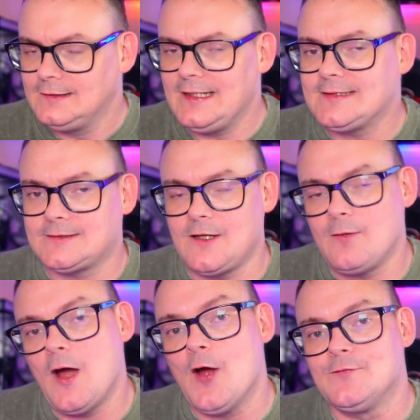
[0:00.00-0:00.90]
let's
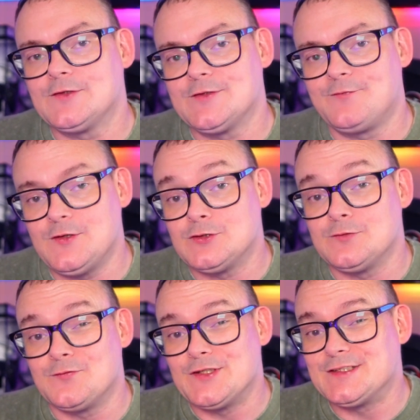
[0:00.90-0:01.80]
go over to
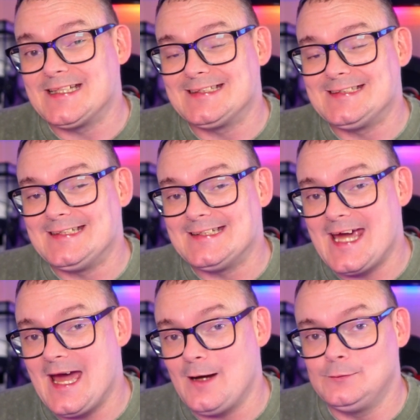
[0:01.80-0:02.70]
Fusion 360
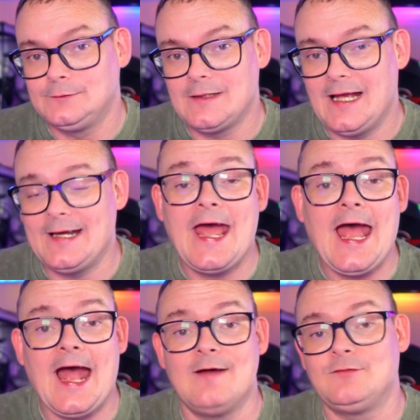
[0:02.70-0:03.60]
now and
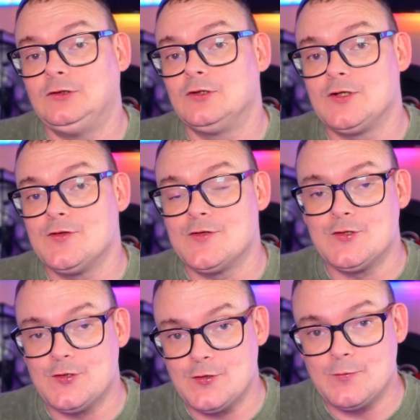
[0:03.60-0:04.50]
have a look at the
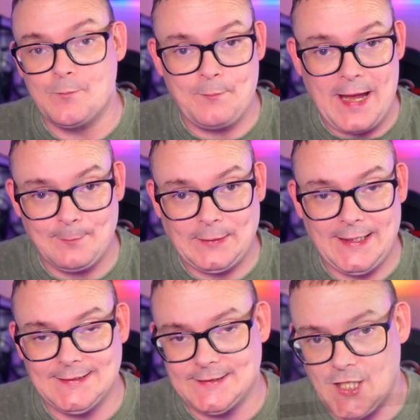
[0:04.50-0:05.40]
new
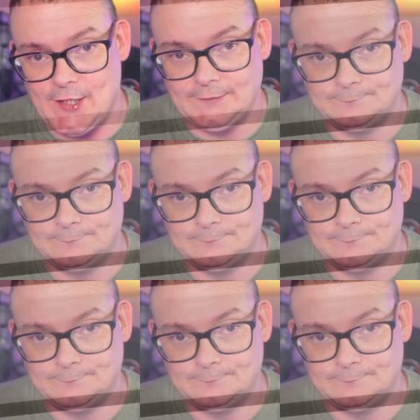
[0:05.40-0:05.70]
backplate design.